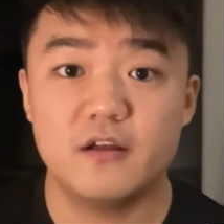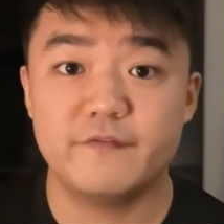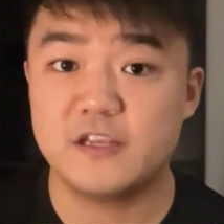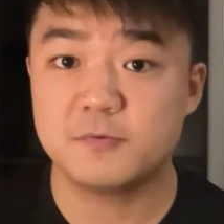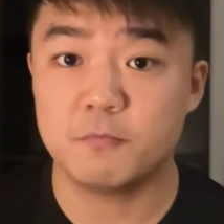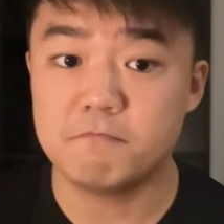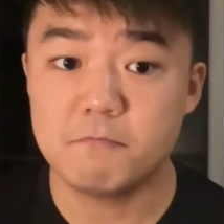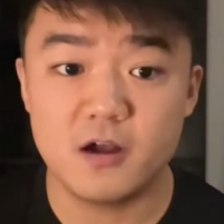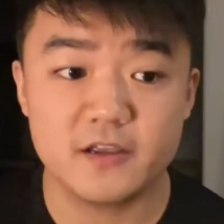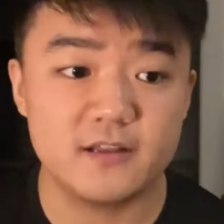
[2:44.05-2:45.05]
Facebook
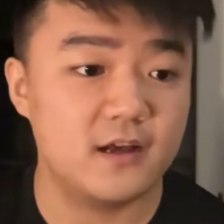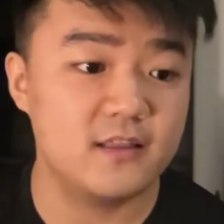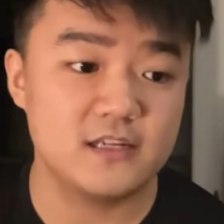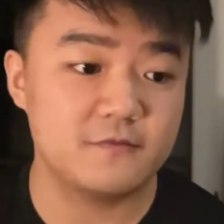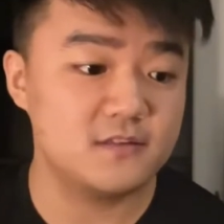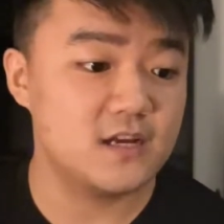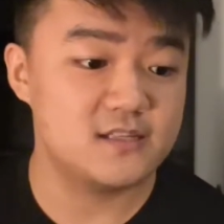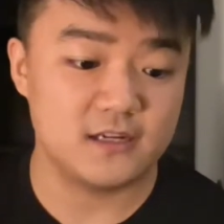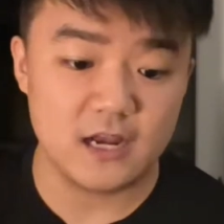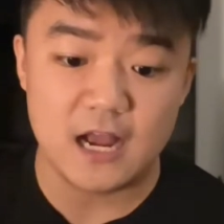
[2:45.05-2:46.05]
Market. I think it's fantastic.